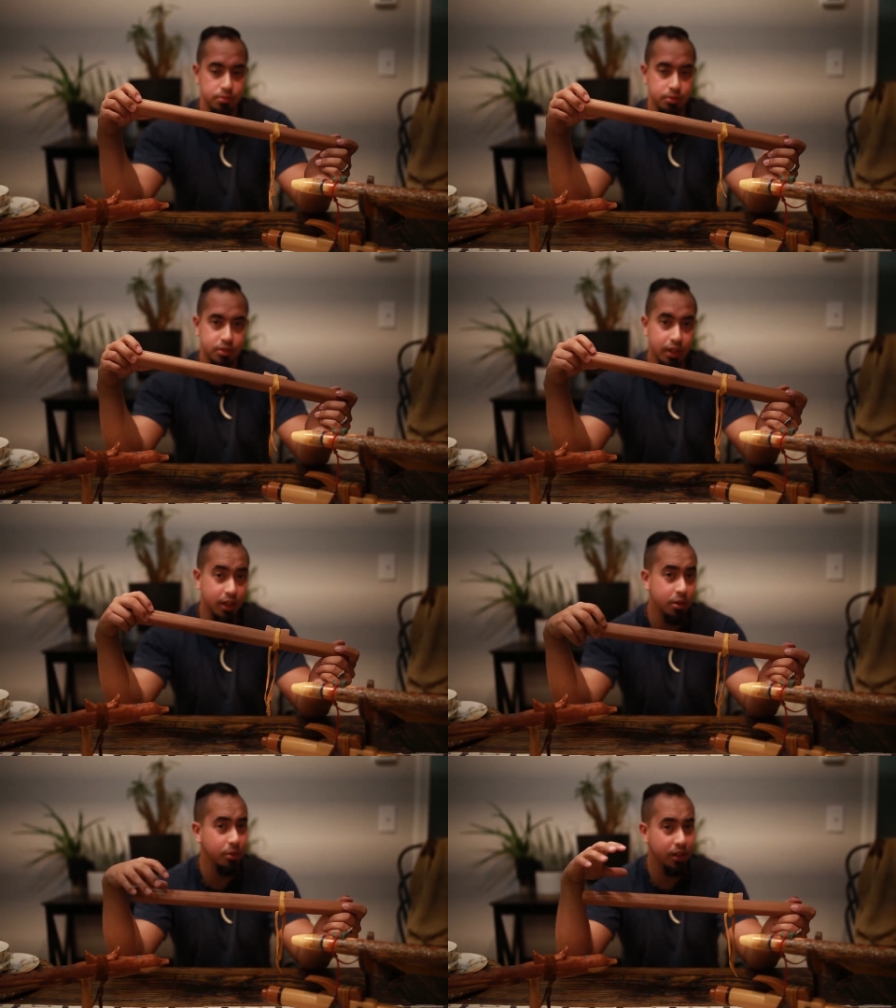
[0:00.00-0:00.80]
Stay
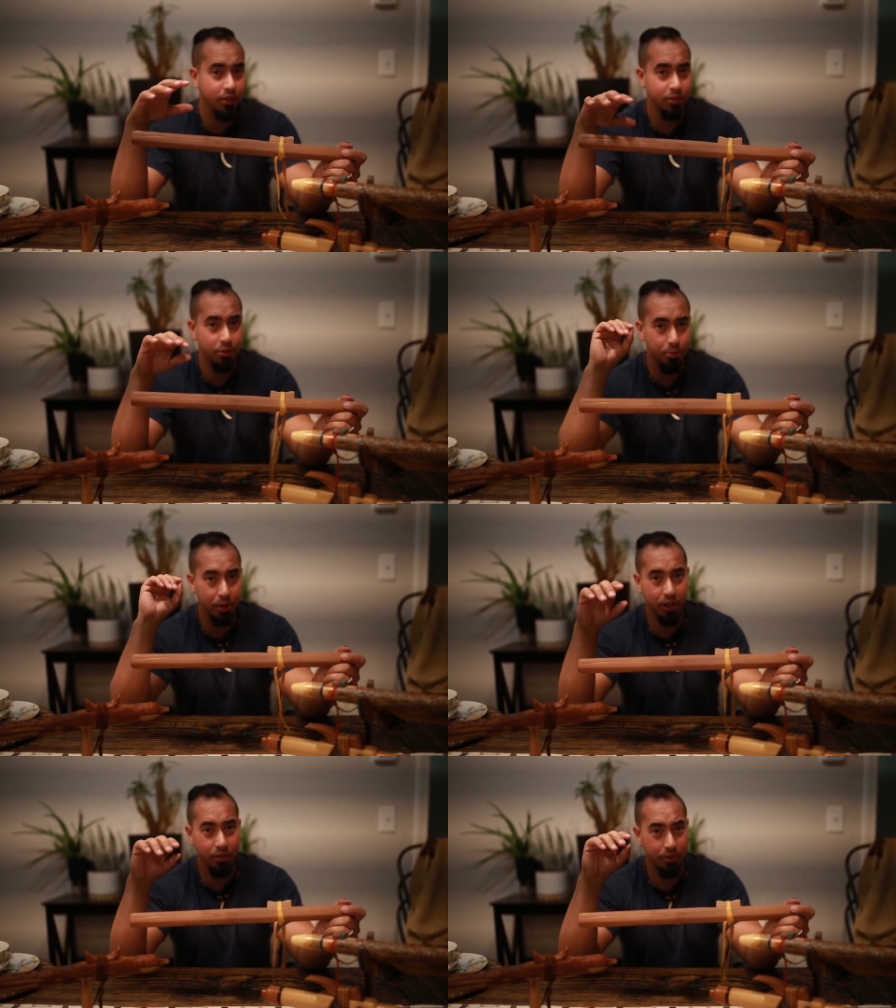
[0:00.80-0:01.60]
away from
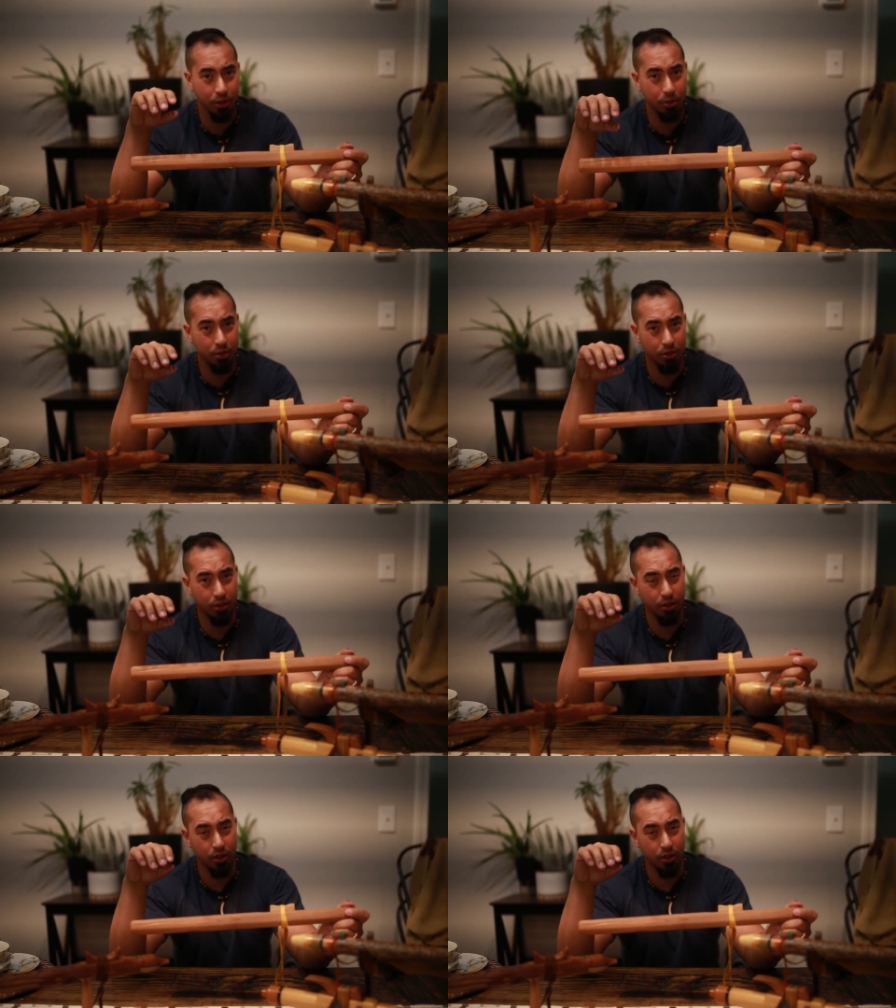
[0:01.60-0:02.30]
bass flutes